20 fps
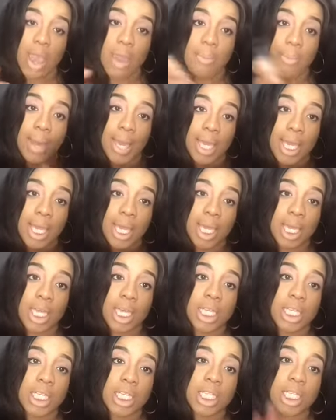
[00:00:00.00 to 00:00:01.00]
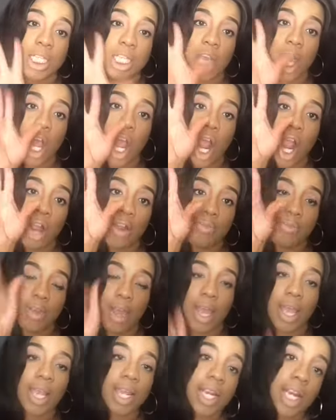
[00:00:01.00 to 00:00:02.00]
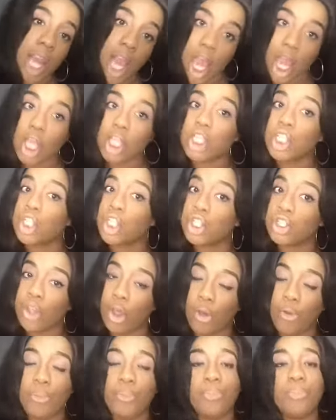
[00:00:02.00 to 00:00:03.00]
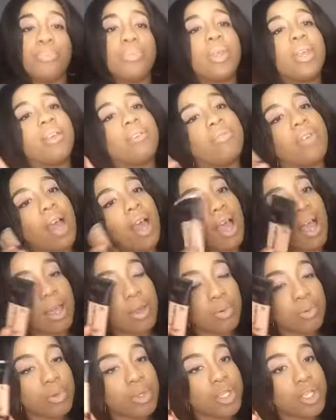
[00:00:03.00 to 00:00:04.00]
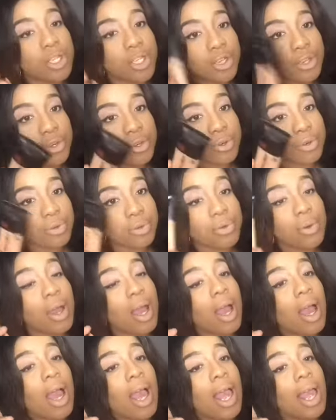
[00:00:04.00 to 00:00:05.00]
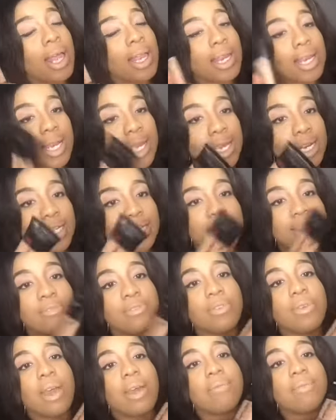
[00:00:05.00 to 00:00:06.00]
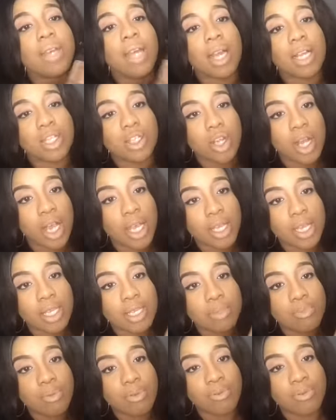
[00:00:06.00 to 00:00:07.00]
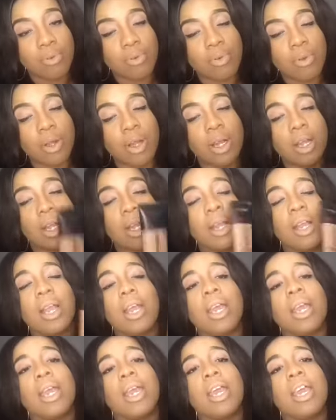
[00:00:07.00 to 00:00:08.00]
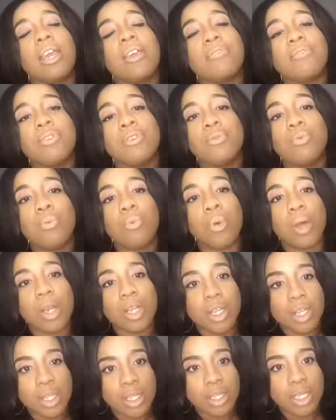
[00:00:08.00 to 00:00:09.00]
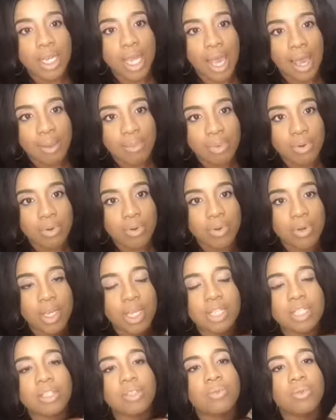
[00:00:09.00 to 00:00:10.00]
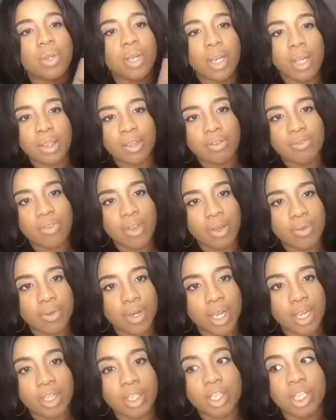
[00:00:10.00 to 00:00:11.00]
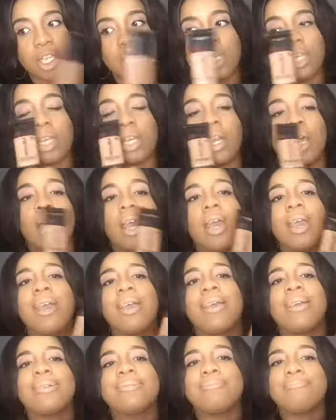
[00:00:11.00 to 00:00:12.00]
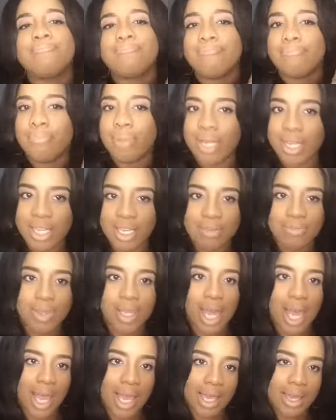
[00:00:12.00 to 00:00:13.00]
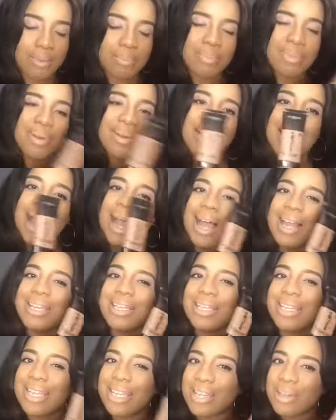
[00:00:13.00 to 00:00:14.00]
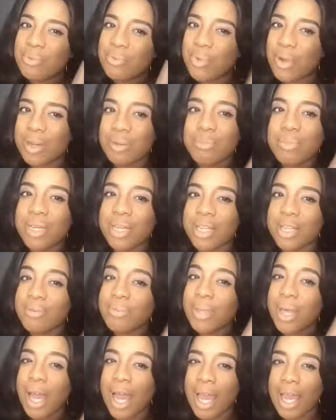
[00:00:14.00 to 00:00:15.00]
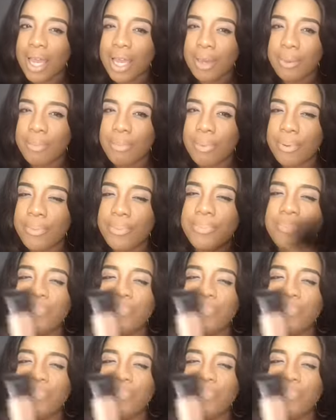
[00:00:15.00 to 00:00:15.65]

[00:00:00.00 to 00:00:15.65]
and my hands are fine. So if I was you, ladies, if you have not tried this before, if you want to dabble into another foundation, believe the hype. I didn't want to believe the hype,